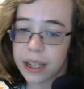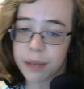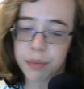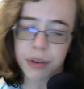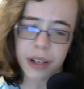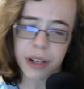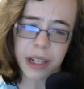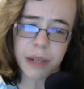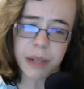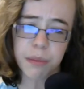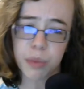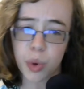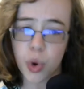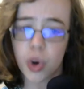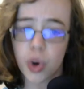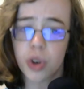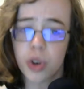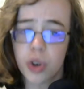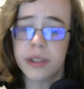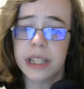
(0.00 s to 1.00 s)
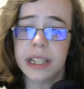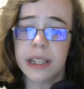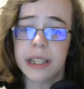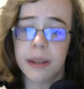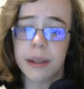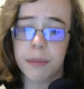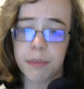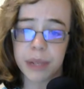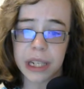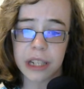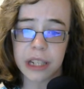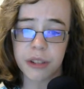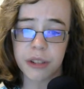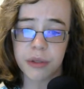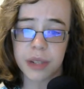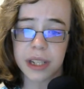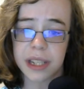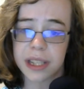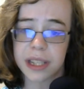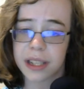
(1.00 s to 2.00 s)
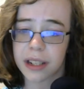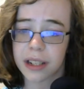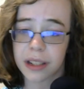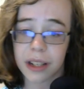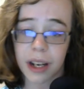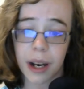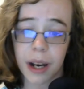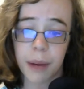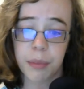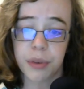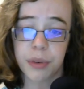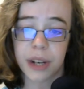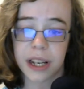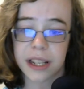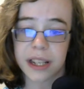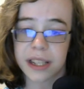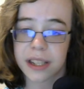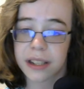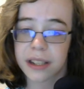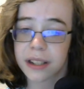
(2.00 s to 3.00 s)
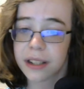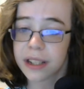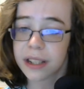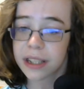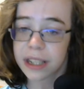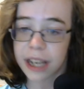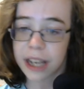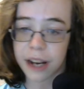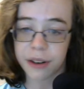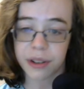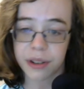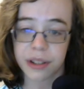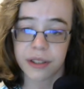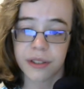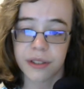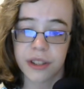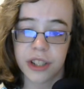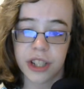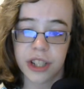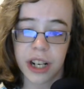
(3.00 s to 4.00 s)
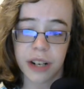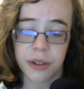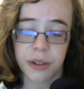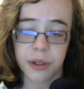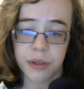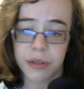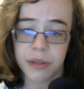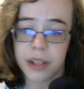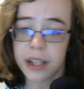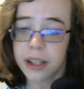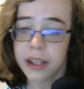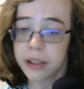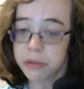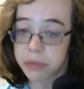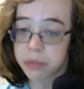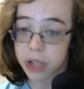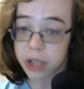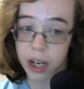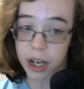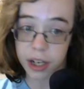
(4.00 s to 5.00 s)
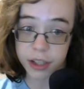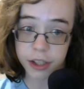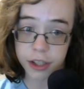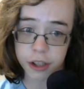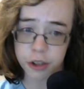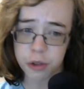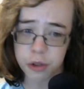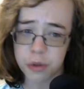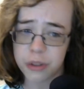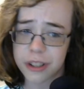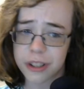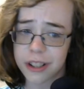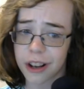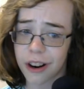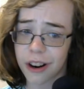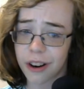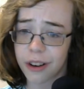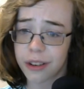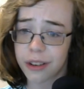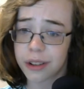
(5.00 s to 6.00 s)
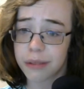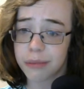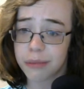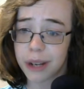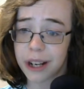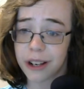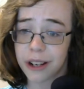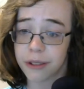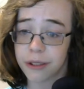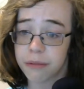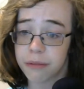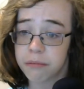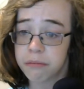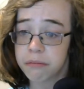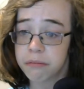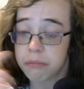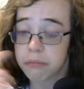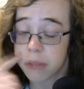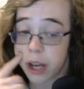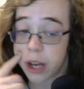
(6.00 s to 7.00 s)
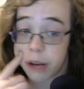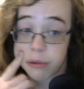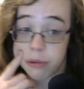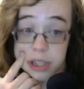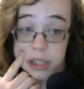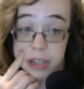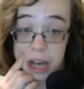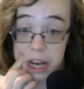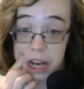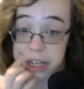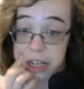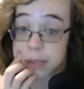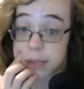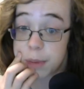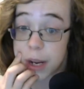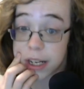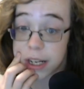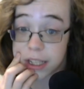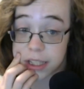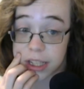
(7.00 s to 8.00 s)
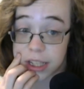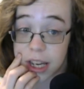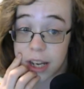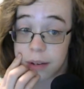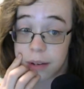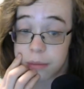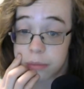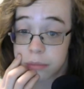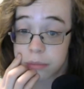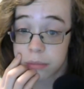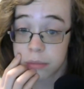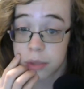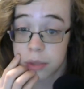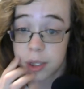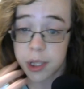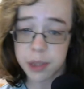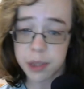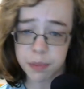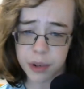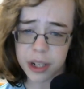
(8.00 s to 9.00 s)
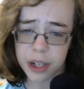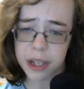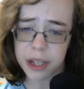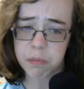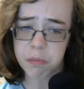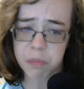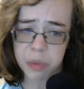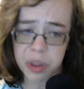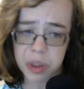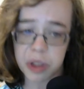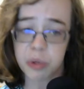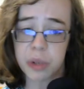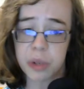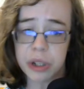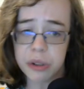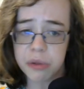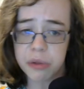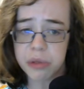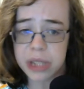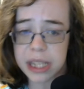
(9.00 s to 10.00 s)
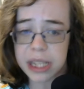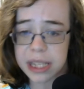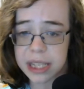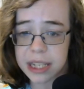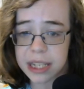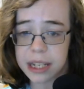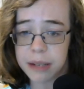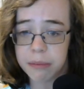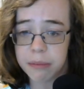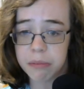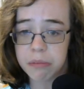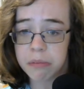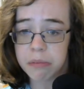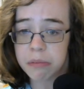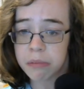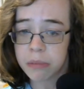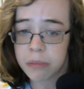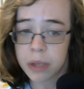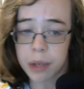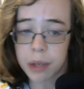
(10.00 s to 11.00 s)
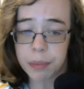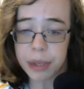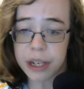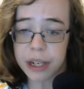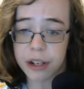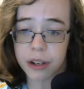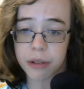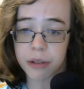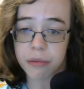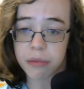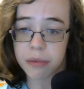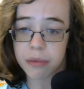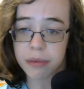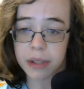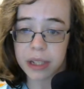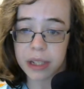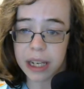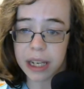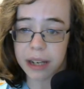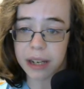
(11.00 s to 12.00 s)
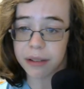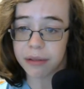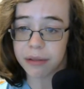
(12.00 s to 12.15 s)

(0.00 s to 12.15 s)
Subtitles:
pretty morally ambiguous and complex character in general, talks to Darth Maul. I was not expecting that. I was pretty thrilled to see him appear. Yeah,